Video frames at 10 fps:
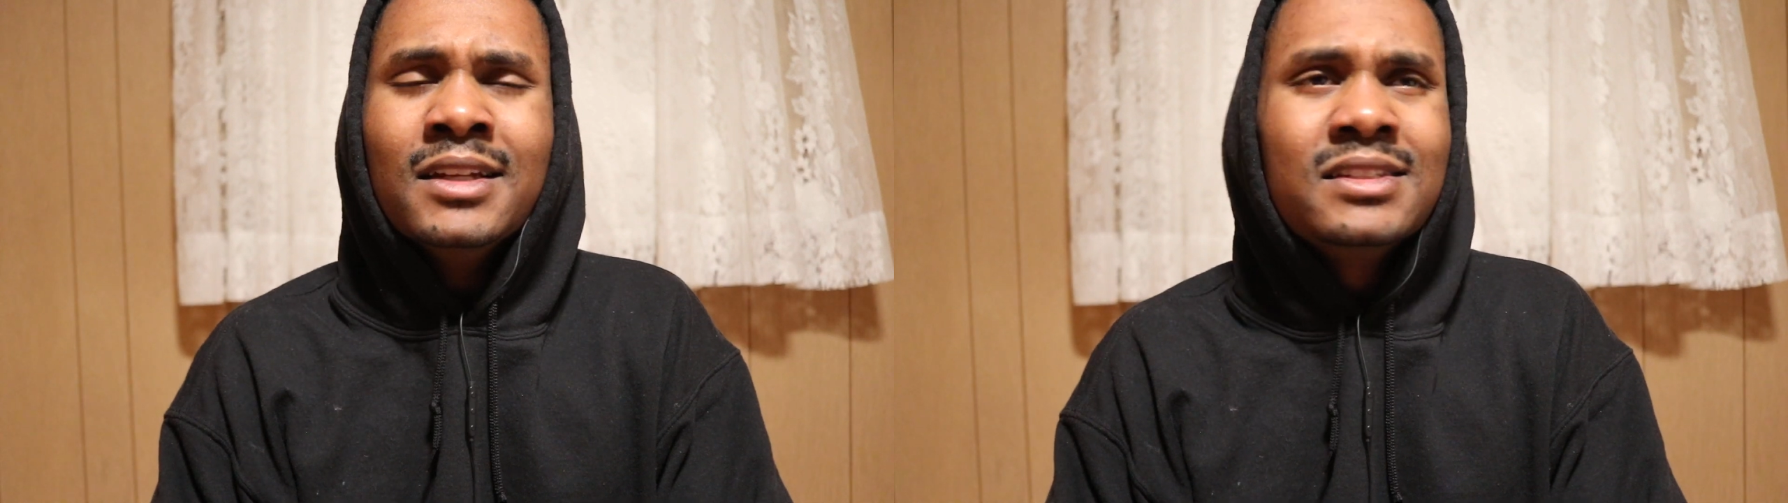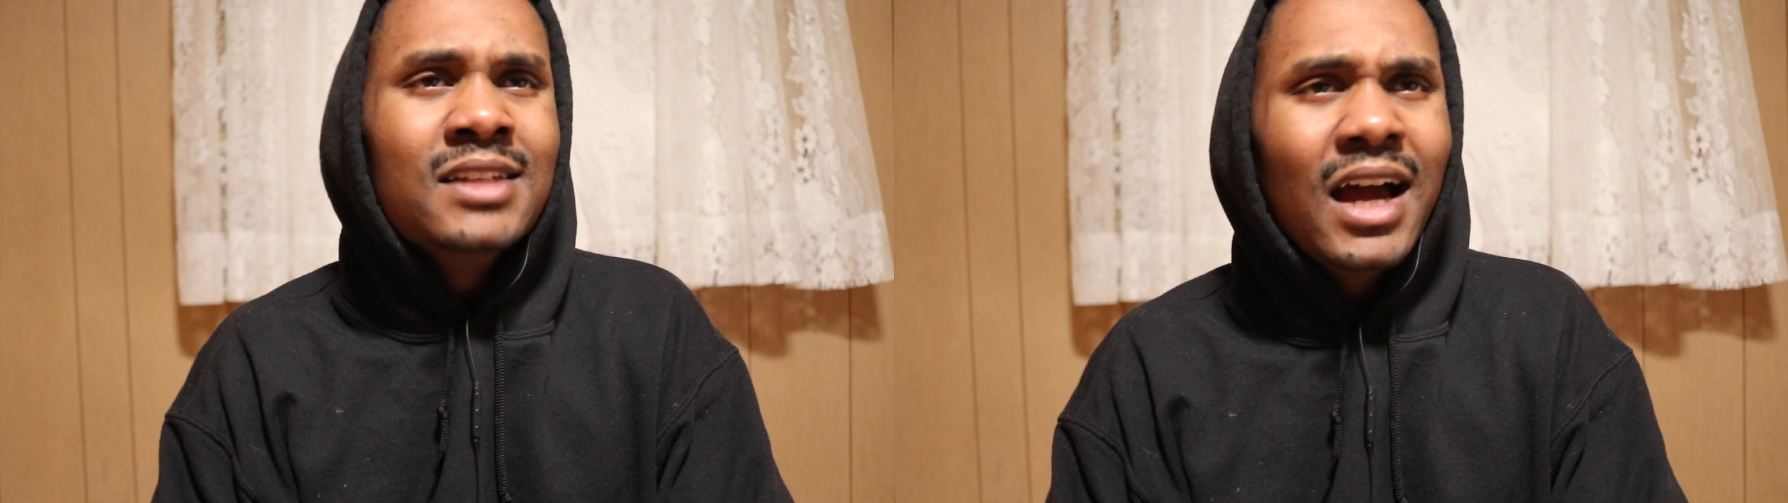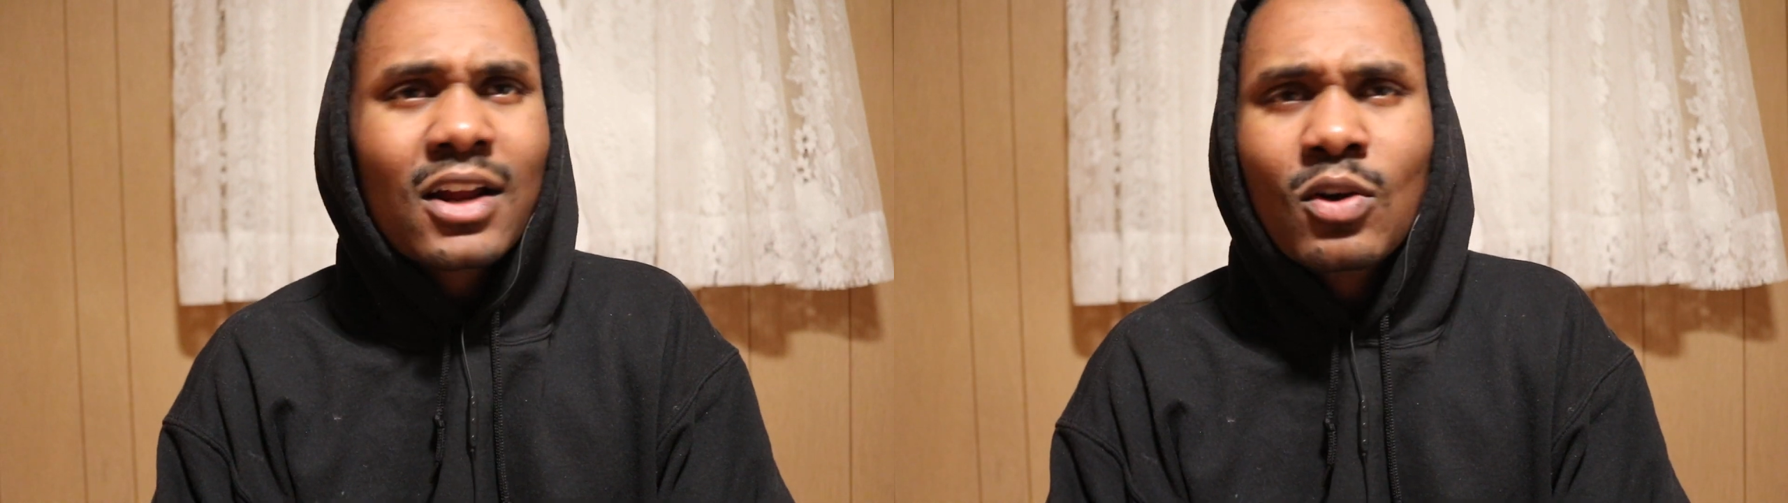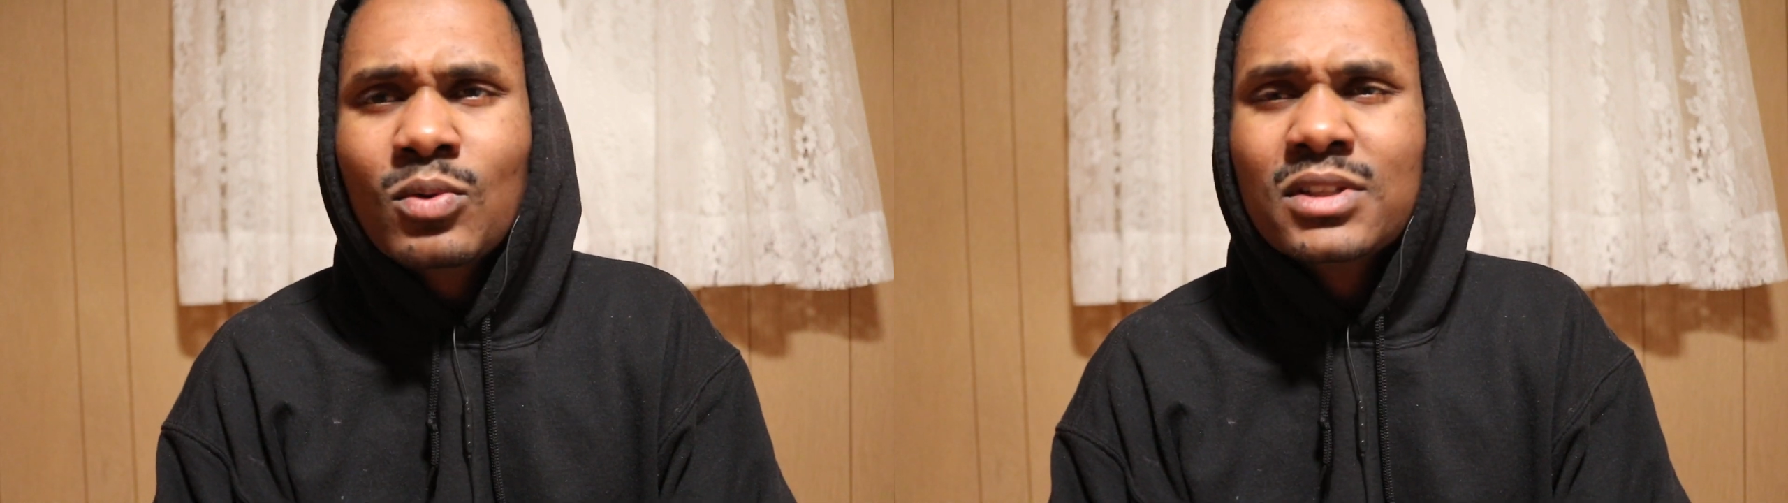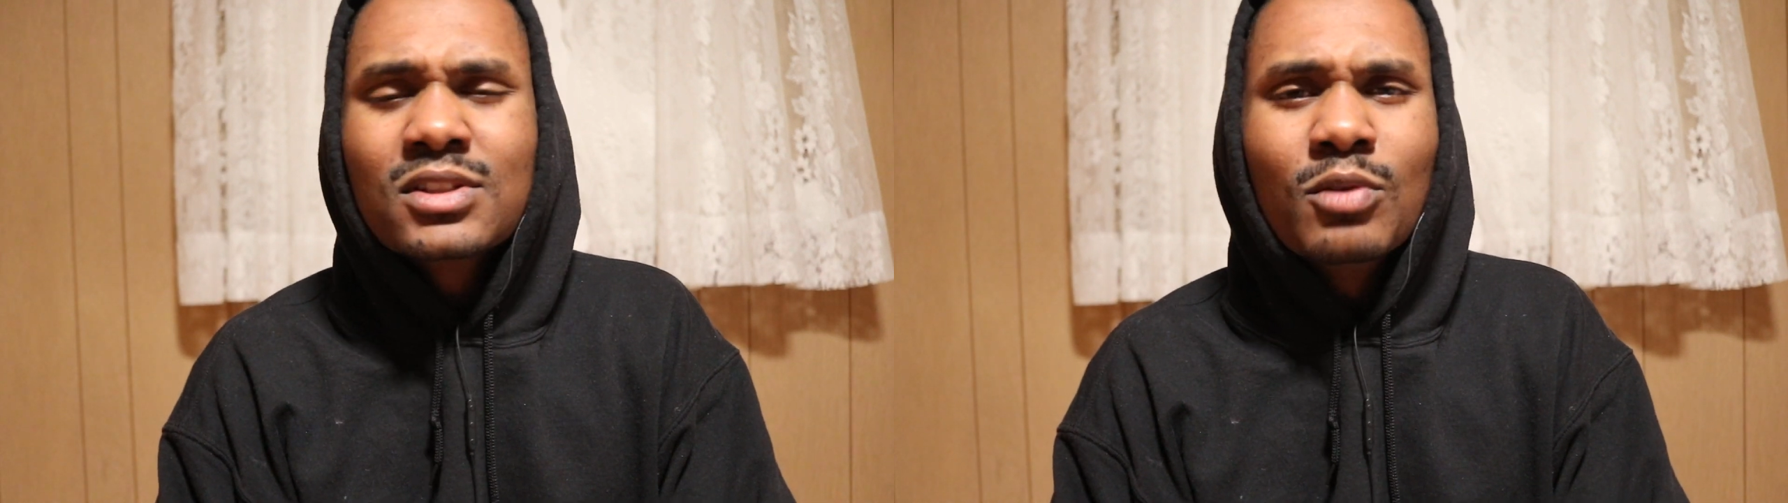not
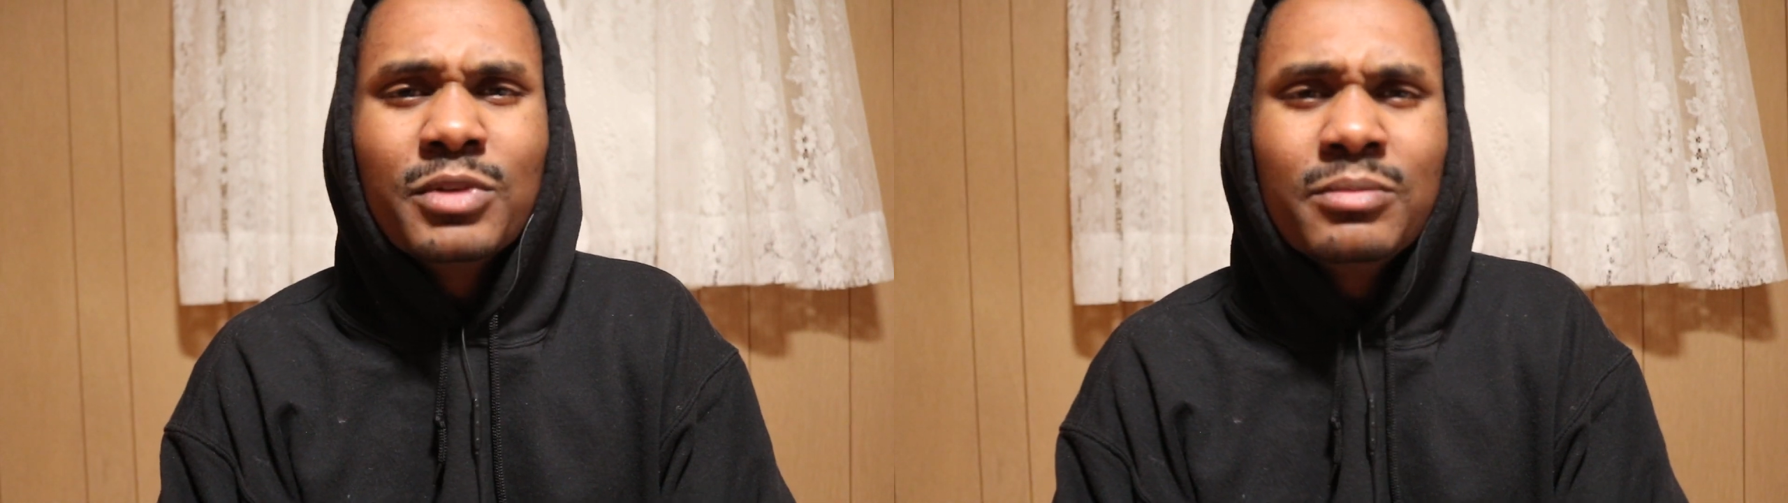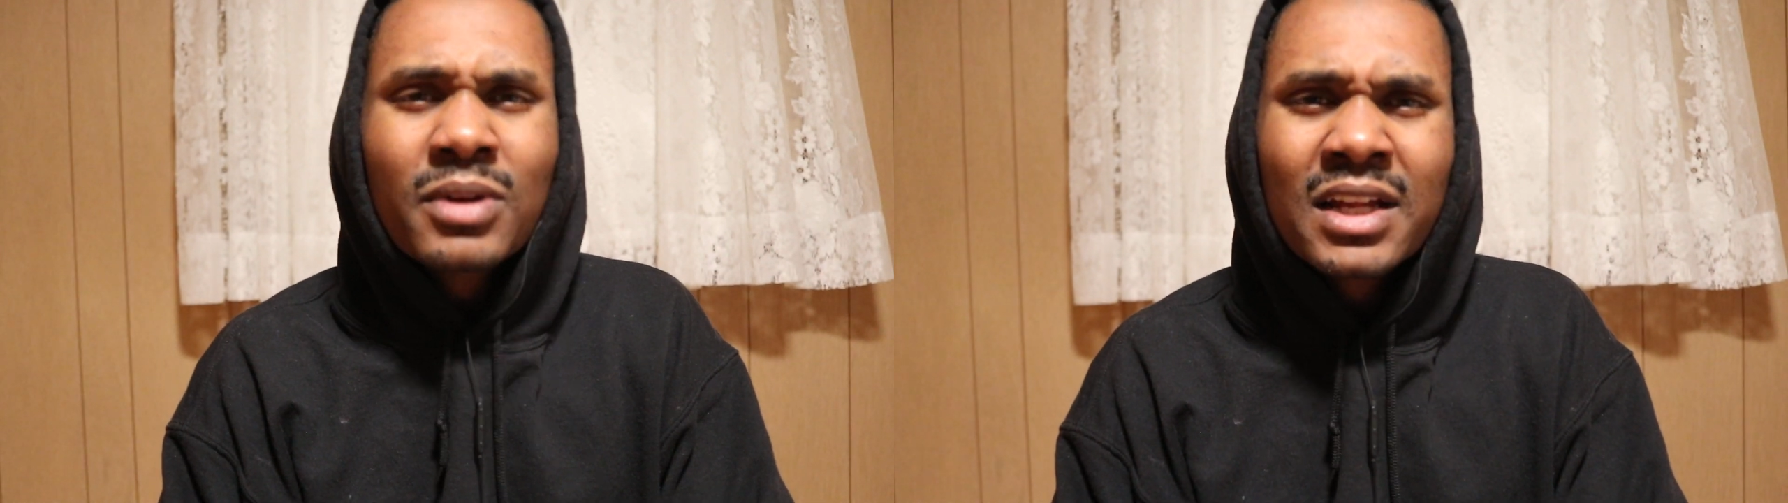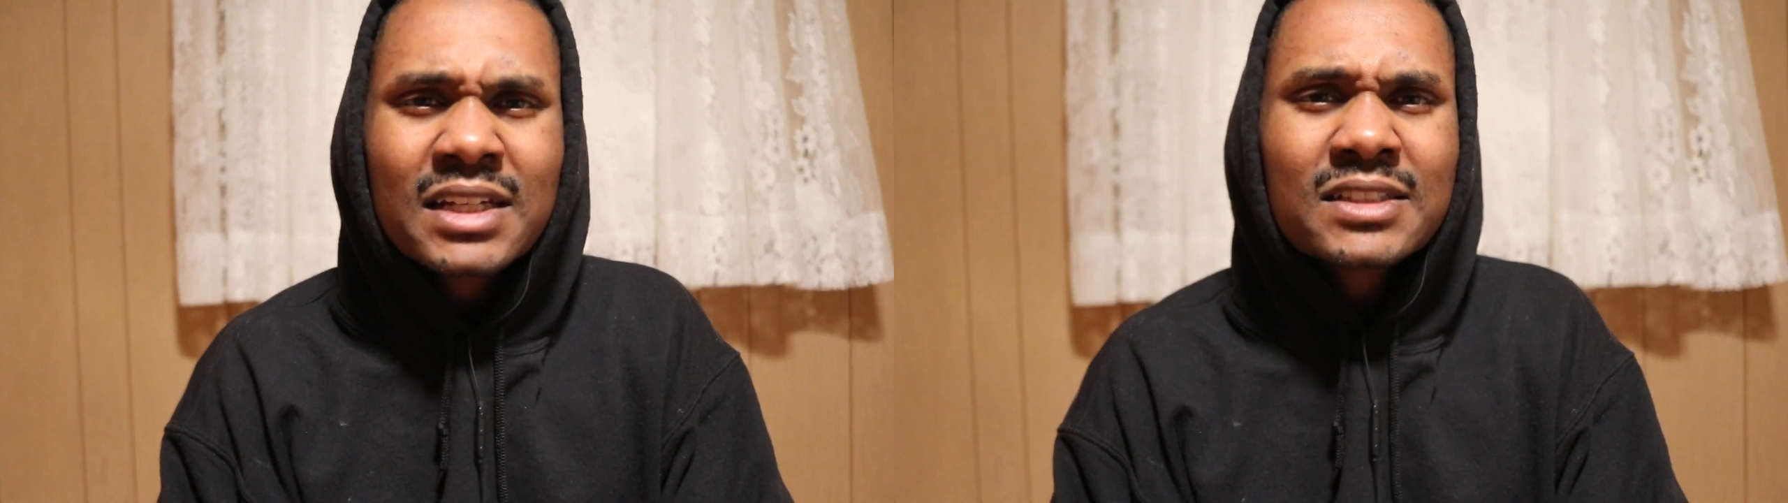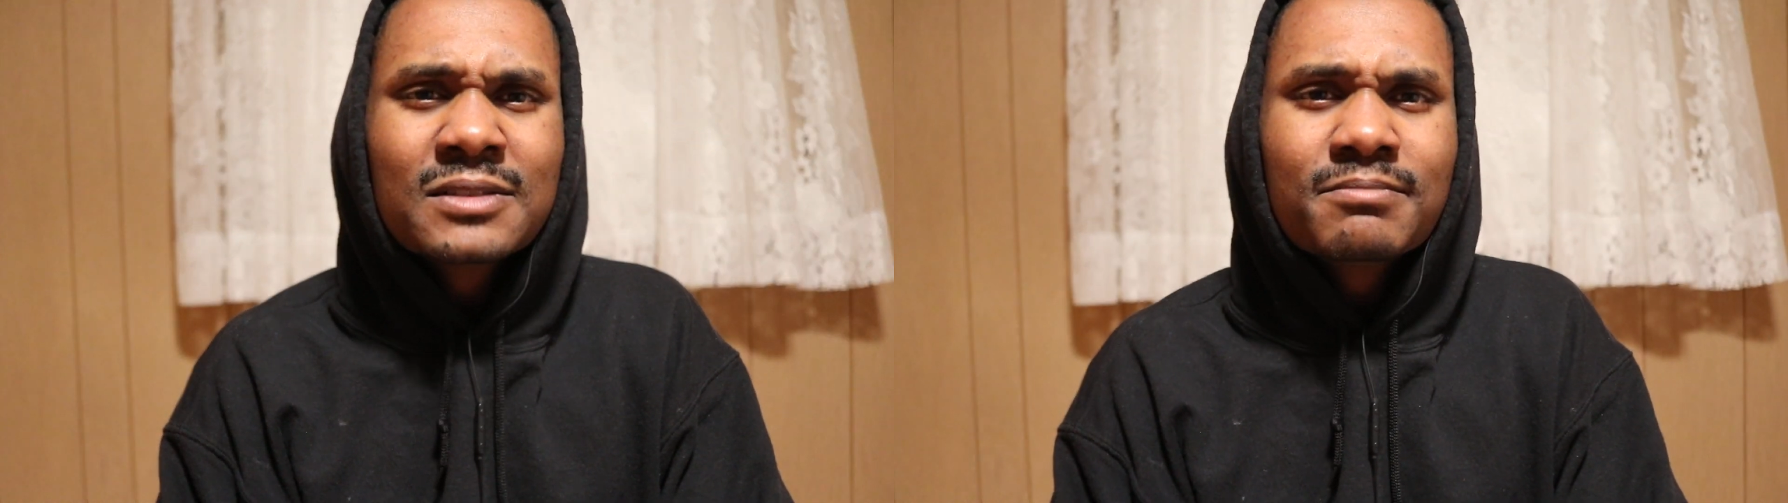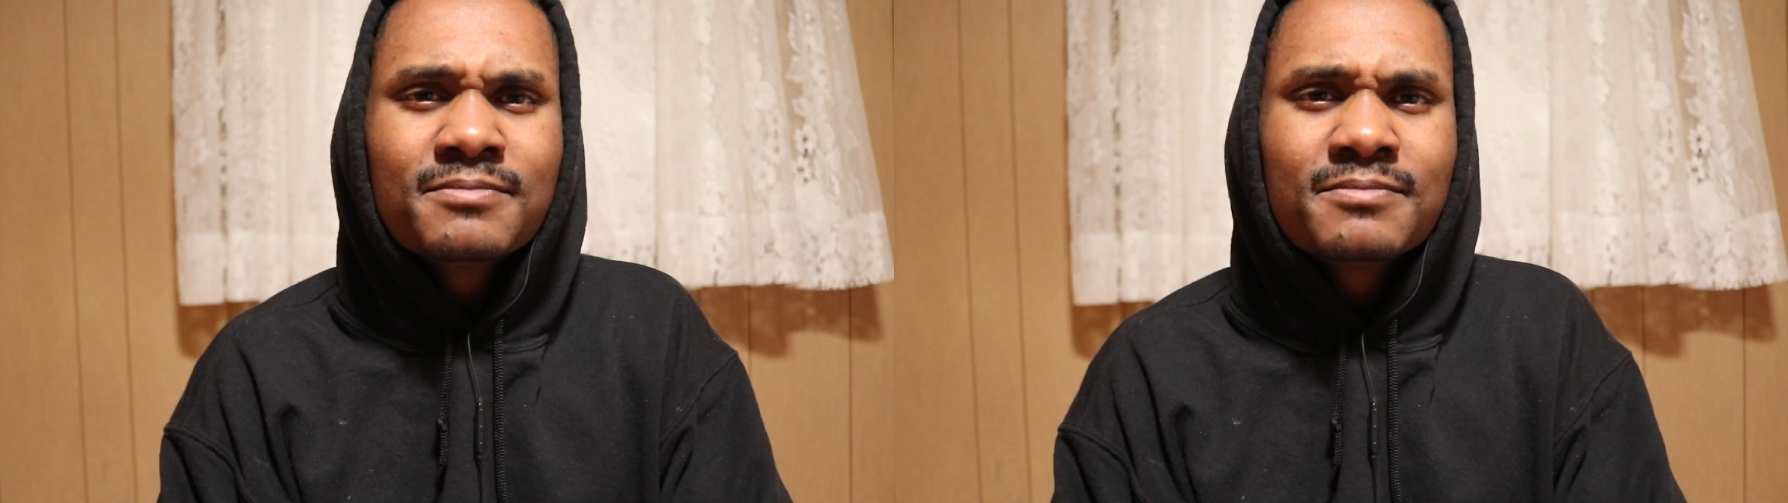always gonna be pleasant,